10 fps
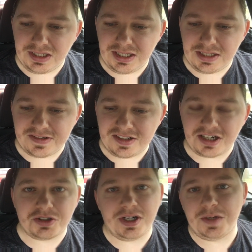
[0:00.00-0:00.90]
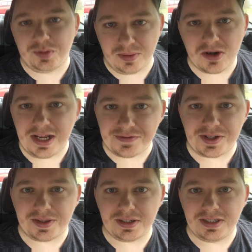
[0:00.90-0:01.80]
they get stuck trying to promote
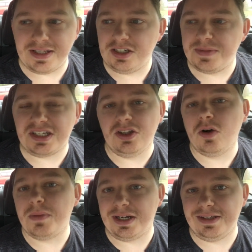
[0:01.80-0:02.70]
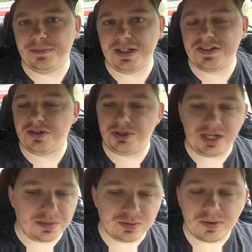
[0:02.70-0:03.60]
everything and then you make no money because you're
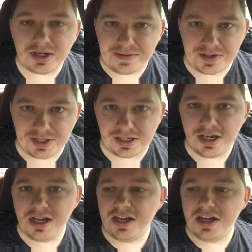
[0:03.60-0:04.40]
trying to promote everything.